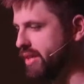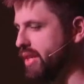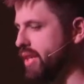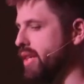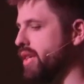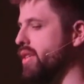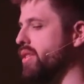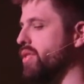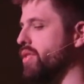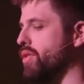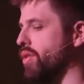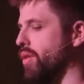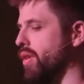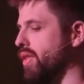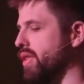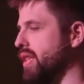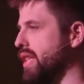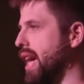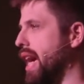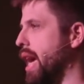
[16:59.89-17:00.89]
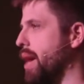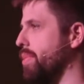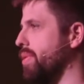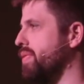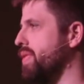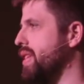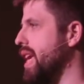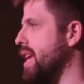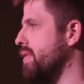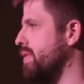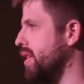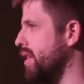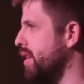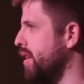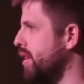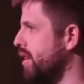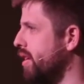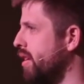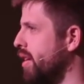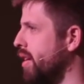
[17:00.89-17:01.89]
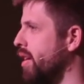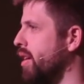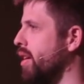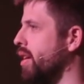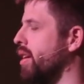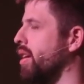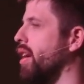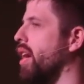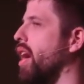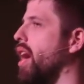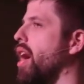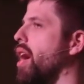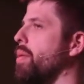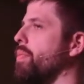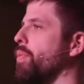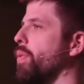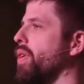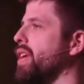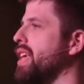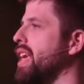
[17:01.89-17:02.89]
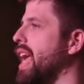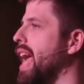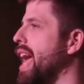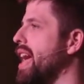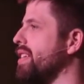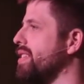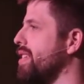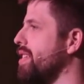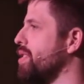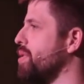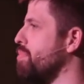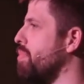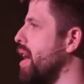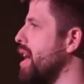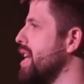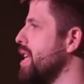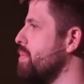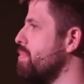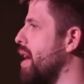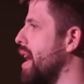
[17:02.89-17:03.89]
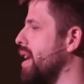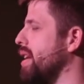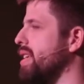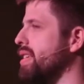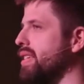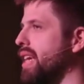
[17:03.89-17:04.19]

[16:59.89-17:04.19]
This is during the time of David, where he has his mighty men.